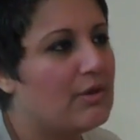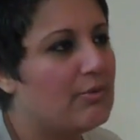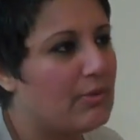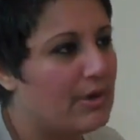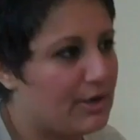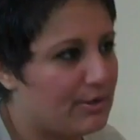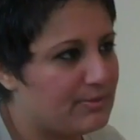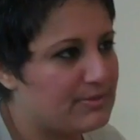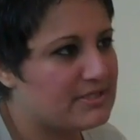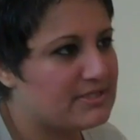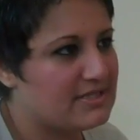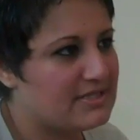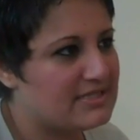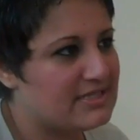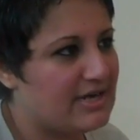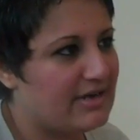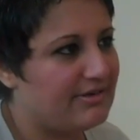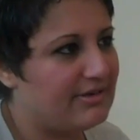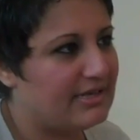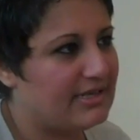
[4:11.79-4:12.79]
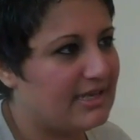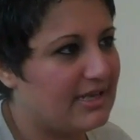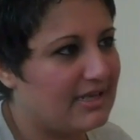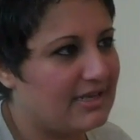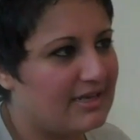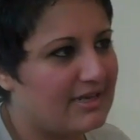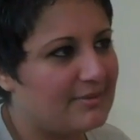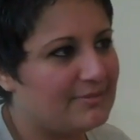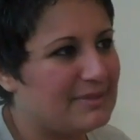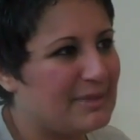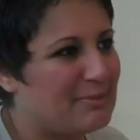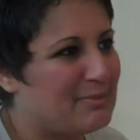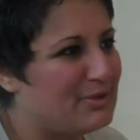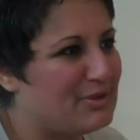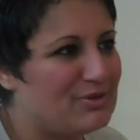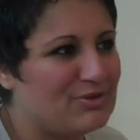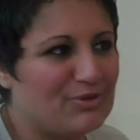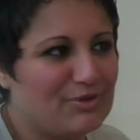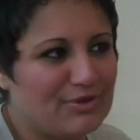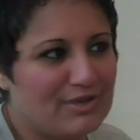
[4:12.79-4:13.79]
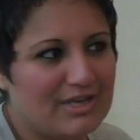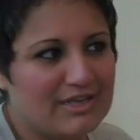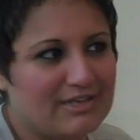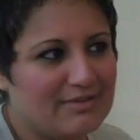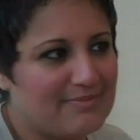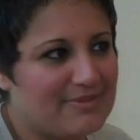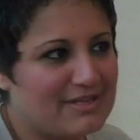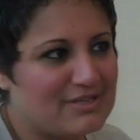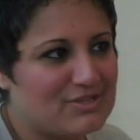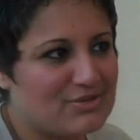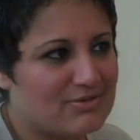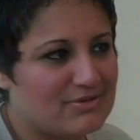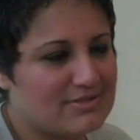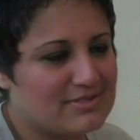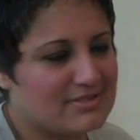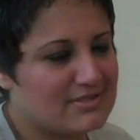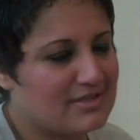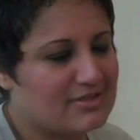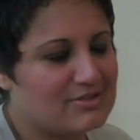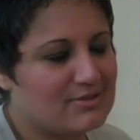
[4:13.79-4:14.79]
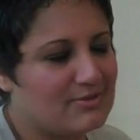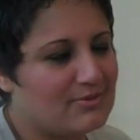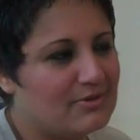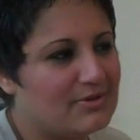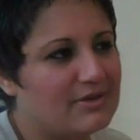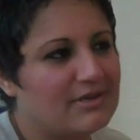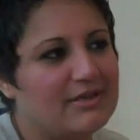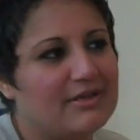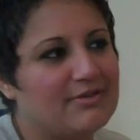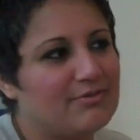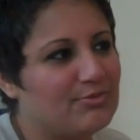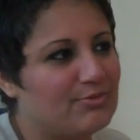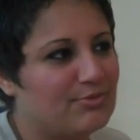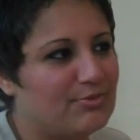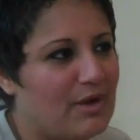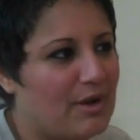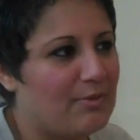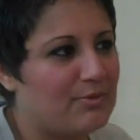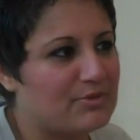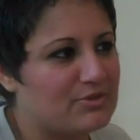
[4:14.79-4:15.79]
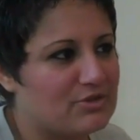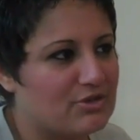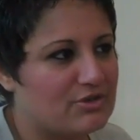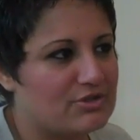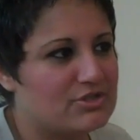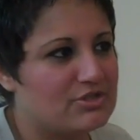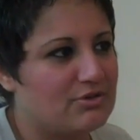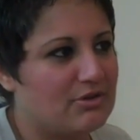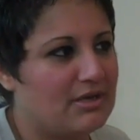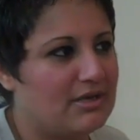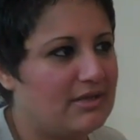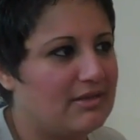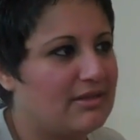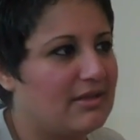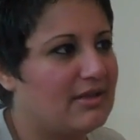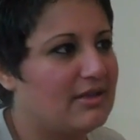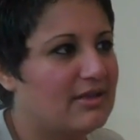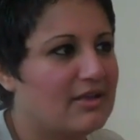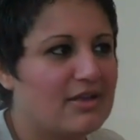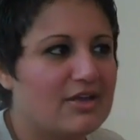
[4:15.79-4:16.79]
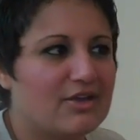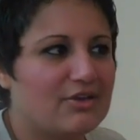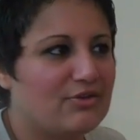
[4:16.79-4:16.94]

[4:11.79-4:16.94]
Why don't we sit down again? And I'm like, but you're not in my insurance. He's like, don't worry, I won't charge you anything.